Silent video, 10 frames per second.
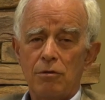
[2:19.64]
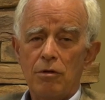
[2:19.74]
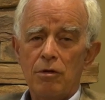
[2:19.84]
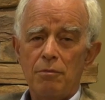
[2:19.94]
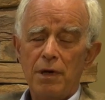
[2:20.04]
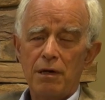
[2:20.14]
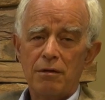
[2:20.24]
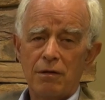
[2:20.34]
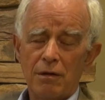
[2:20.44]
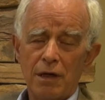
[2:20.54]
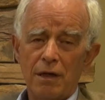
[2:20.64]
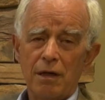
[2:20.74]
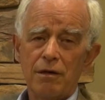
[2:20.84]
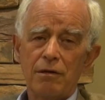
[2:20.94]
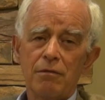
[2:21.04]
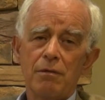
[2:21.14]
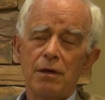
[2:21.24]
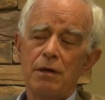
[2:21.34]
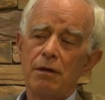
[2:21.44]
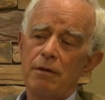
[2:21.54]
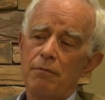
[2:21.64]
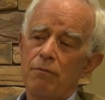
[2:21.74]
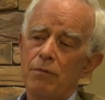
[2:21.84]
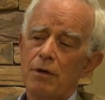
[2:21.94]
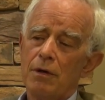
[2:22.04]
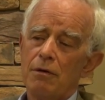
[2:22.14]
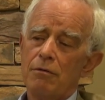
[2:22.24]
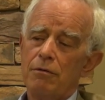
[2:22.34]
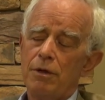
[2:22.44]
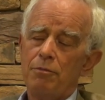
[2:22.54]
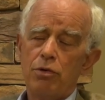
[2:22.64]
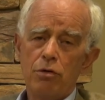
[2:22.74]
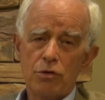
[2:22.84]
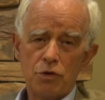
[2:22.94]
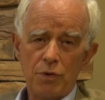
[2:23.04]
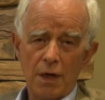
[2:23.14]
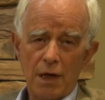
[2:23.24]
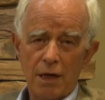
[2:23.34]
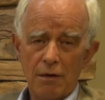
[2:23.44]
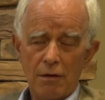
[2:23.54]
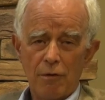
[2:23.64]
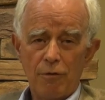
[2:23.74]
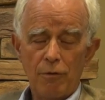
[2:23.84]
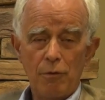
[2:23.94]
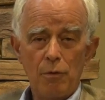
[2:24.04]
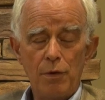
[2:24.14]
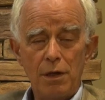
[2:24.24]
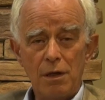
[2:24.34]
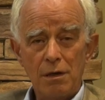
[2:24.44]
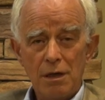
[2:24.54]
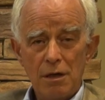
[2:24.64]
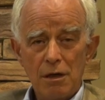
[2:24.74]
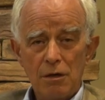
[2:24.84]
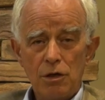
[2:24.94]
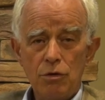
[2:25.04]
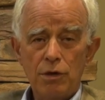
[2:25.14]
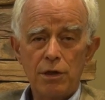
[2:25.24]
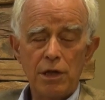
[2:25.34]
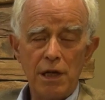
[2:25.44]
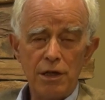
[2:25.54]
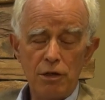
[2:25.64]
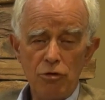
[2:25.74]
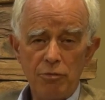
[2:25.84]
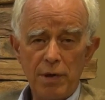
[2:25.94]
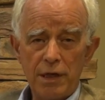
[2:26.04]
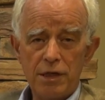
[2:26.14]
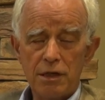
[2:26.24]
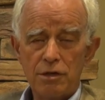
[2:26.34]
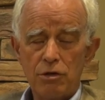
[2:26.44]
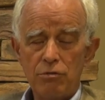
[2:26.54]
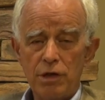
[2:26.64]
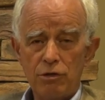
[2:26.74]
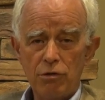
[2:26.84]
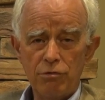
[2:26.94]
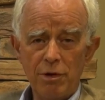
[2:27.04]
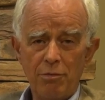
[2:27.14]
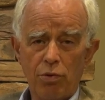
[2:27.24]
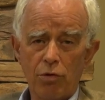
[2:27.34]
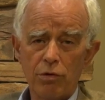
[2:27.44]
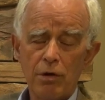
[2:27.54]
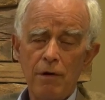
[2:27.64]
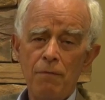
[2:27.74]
all the medical and other reports we had with the 282 patients who did not report